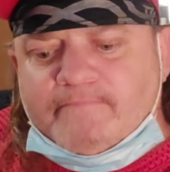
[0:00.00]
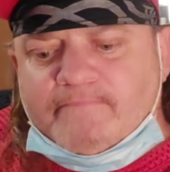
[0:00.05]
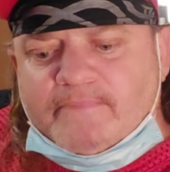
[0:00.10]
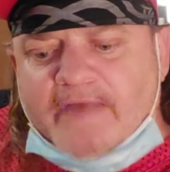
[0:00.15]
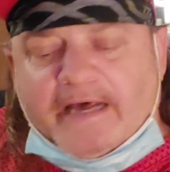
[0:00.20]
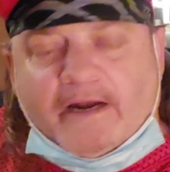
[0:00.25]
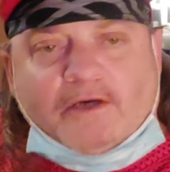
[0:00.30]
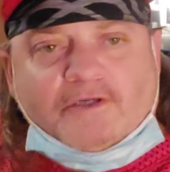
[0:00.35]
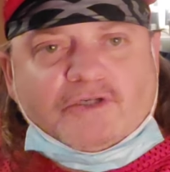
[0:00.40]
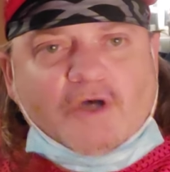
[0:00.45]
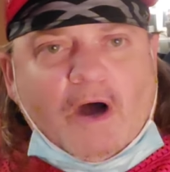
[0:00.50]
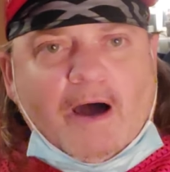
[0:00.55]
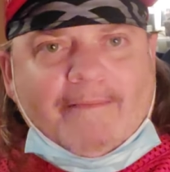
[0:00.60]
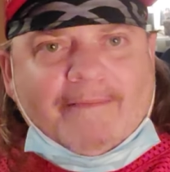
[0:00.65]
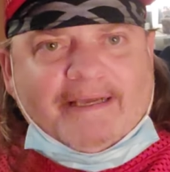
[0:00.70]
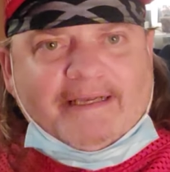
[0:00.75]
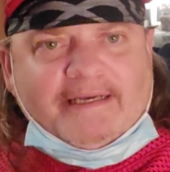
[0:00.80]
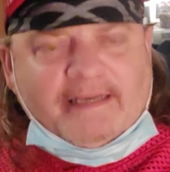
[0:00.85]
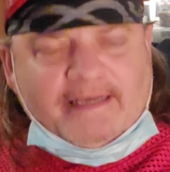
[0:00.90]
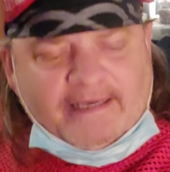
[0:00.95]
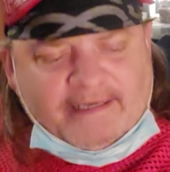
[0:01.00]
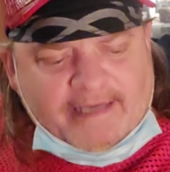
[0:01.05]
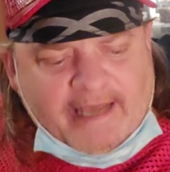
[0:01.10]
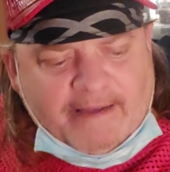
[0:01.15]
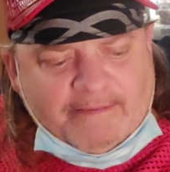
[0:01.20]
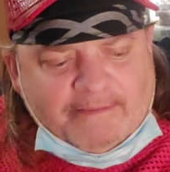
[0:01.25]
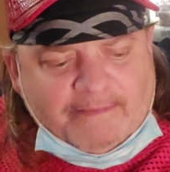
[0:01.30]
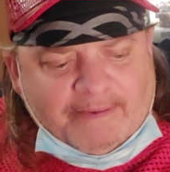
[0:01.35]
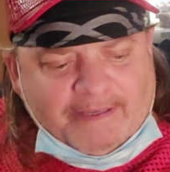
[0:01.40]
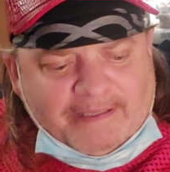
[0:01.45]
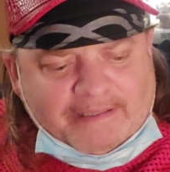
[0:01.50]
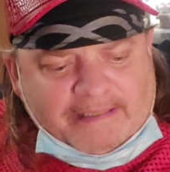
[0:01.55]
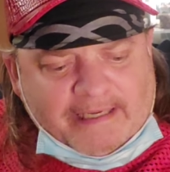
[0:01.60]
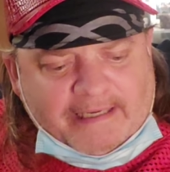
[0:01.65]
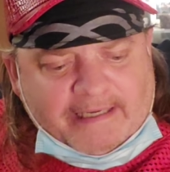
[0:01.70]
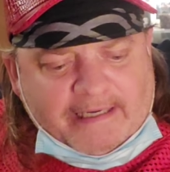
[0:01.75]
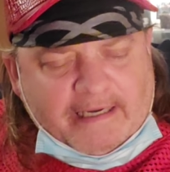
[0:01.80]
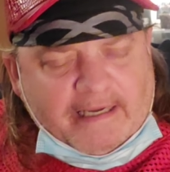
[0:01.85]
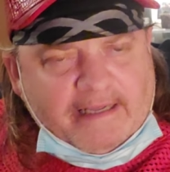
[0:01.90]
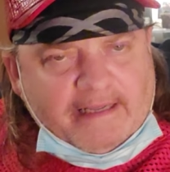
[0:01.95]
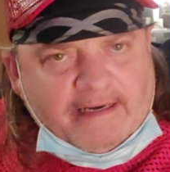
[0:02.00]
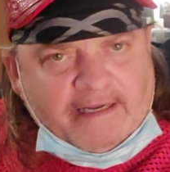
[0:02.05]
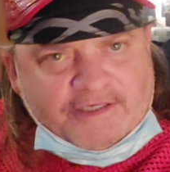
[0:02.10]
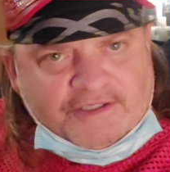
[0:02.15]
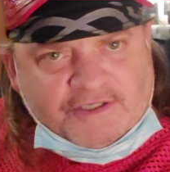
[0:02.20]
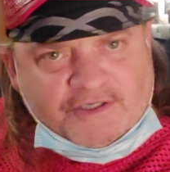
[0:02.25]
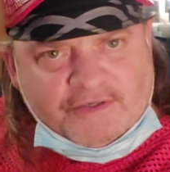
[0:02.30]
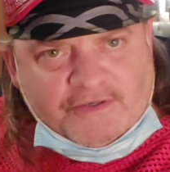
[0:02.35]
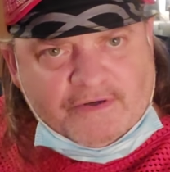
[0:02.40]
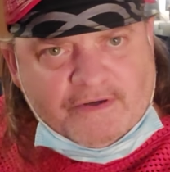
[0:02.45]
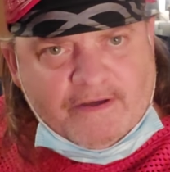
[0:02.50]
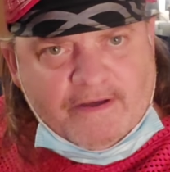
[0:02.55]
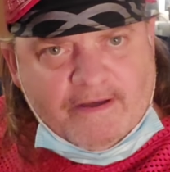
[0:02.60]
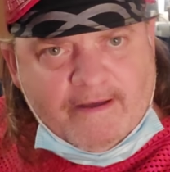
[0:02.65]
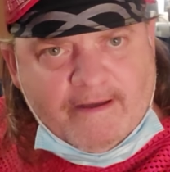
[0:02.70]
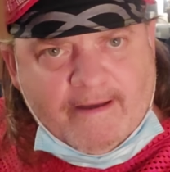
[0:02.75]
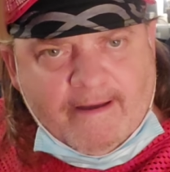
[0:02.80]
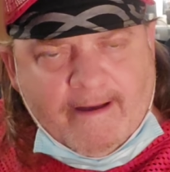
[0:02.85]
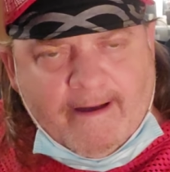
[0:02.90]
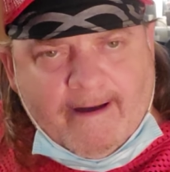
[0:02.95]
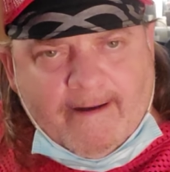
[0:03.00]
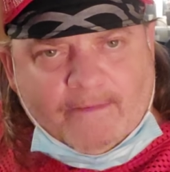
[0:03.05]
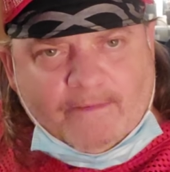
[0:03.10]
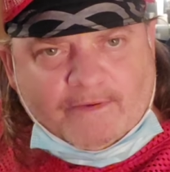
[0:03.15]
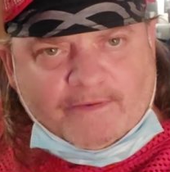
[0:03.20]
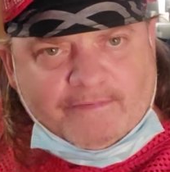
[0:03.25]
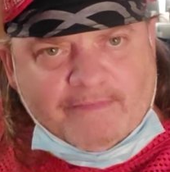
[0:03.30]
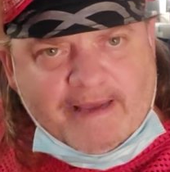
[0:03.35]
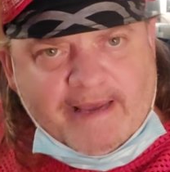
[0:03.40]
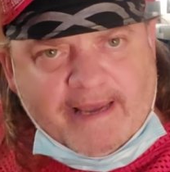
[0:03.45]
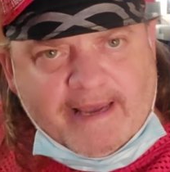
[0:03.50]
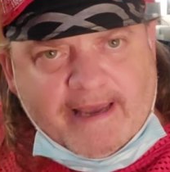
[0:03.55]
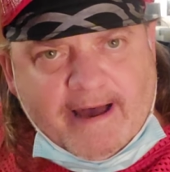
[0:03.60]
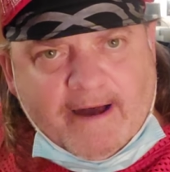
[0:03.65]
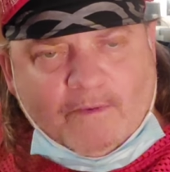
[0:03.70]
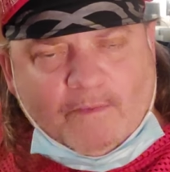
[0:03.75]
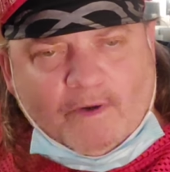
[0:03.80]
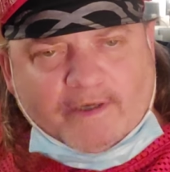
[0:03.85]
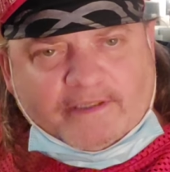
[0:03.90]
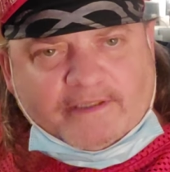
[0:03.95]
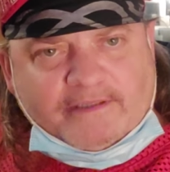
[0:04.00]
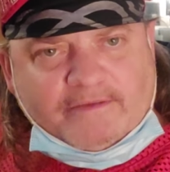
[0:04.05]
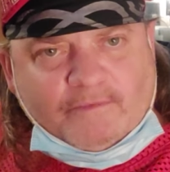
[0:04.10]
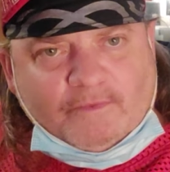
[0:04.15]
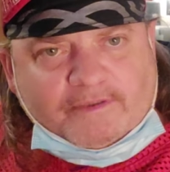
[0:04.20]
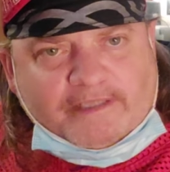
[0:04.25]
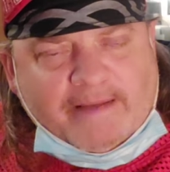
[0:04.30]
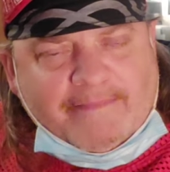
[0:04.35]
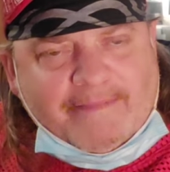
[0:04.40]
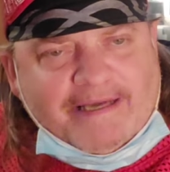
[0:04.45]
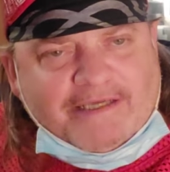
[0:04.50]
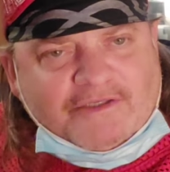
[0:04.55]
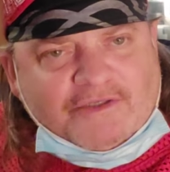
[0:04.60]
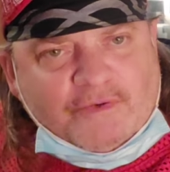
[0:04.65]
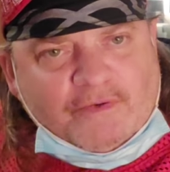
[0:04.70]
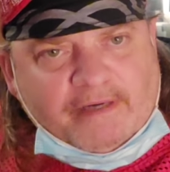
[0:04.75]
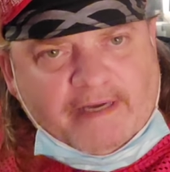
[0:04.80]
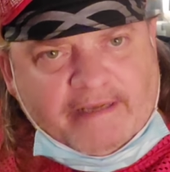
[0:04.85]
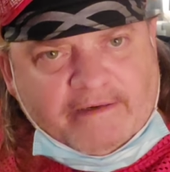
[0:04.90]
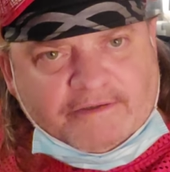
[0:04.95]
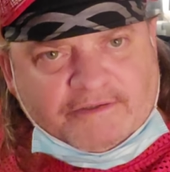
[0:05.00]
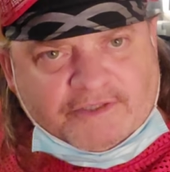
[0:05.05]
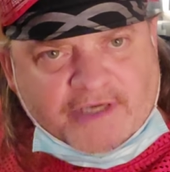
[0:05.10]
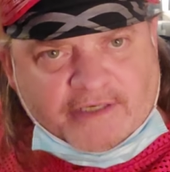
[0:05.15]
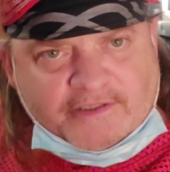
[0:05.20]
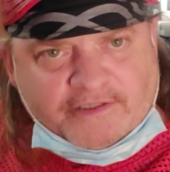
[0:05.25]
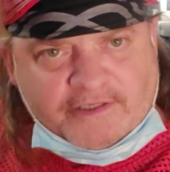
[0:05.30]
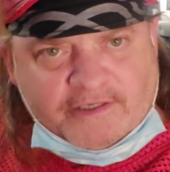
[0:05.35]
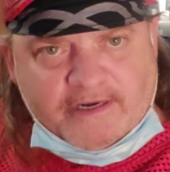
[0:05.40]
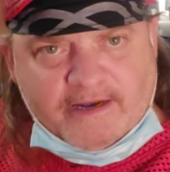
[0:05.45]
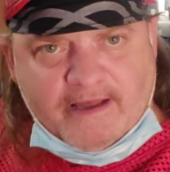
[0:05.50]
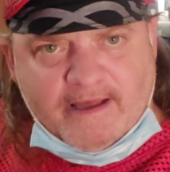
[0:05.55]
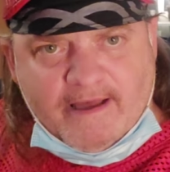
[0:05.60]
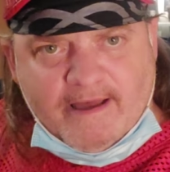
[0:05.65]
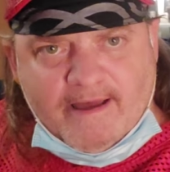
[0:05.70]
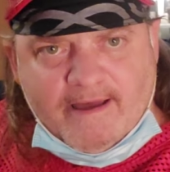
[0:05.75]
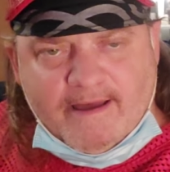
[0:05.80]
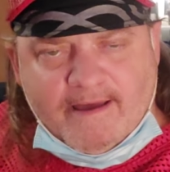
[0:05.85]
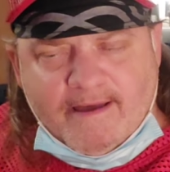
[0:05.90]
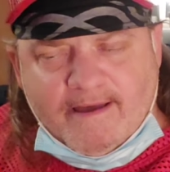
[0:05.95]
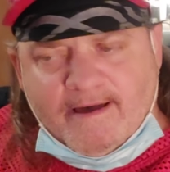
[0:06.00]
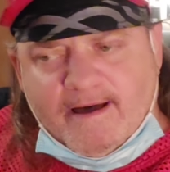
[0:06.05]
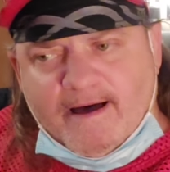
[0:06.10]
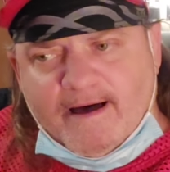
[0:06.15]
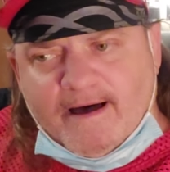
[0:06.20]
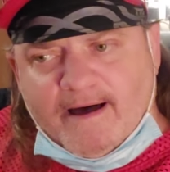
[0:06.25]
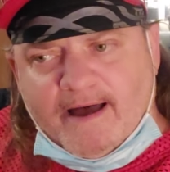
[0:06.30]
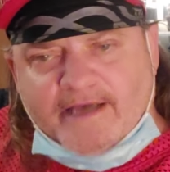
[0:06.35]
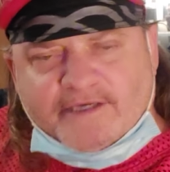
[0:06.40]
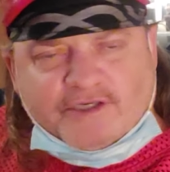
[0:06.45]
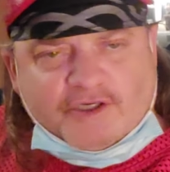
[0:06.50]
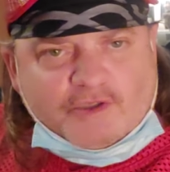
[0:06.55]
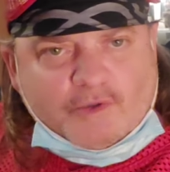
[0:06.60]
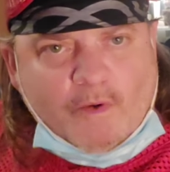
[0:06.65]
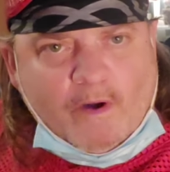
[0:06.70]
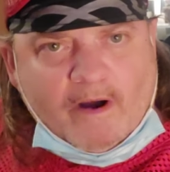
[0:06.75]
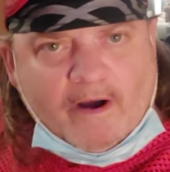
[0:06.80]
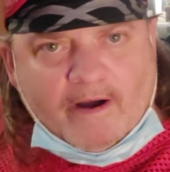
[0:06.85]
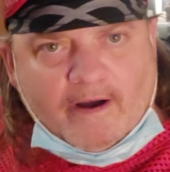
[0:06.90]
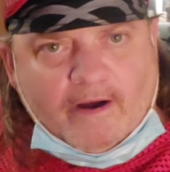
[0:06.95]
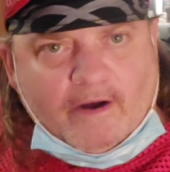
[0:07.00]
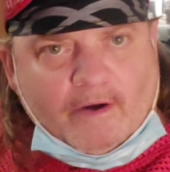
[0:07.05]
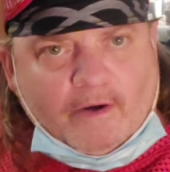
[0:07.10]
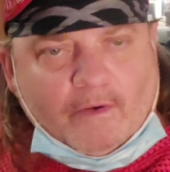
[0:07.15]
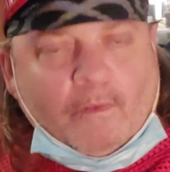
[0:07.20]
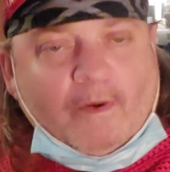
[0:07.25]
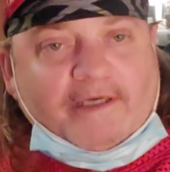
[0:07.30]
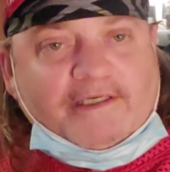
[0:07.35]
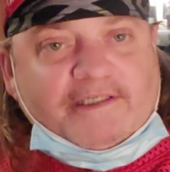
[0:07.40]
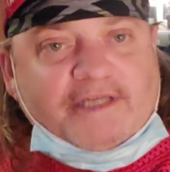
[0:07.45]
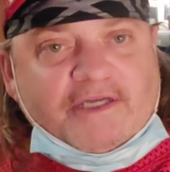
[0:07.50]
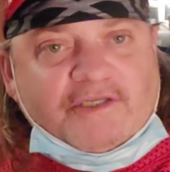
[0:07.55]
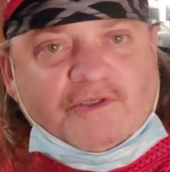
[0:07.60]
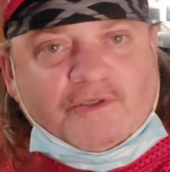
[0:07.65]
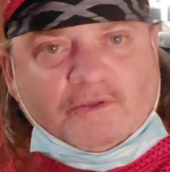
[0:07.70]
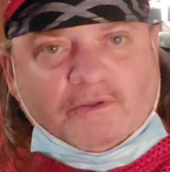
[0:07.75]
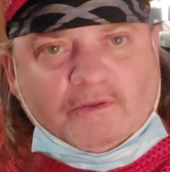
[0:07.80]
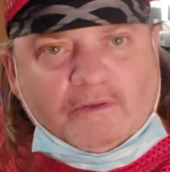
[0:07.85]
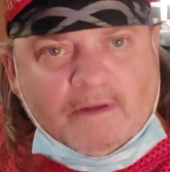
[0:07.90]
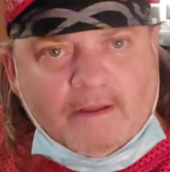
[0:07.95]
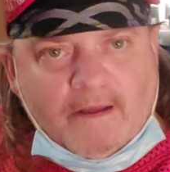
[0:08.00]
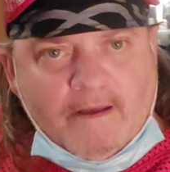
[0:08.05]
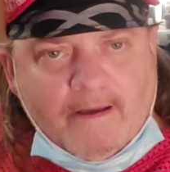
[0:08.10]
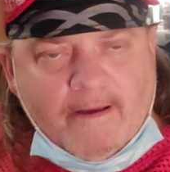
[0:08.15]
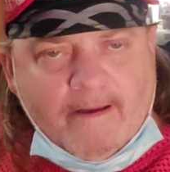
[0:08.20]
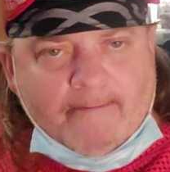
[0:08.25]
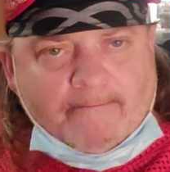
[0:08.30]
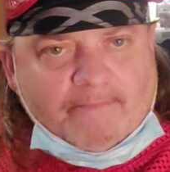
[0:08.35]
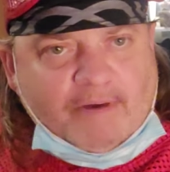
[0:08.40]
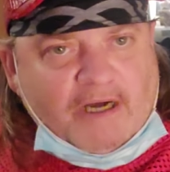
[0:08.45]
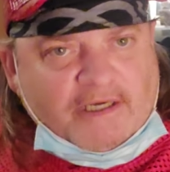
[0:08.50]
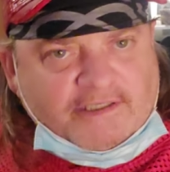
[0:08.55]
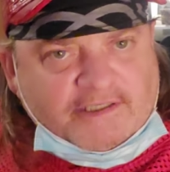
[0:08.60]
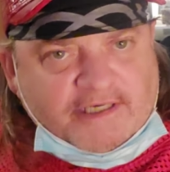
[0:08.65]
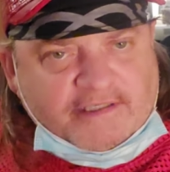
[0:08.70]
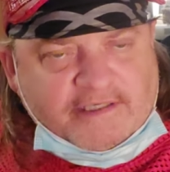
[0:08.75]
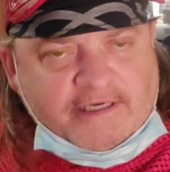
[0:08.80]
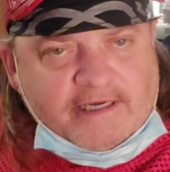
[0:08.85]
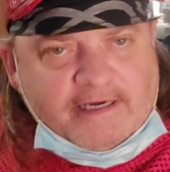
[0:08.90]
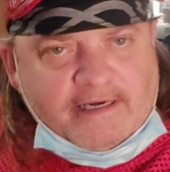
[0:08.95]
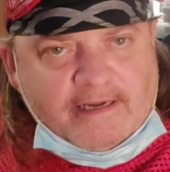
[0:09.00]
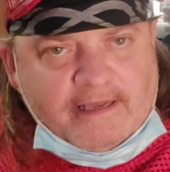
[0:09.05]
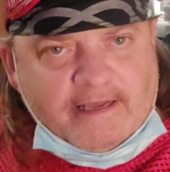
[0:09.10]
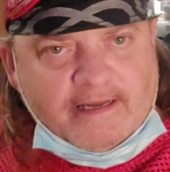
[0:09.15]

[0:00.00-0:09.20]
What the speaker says: and also, I mean, it came to be like an issue with me, what that means to an intersection as a square, or what digital processing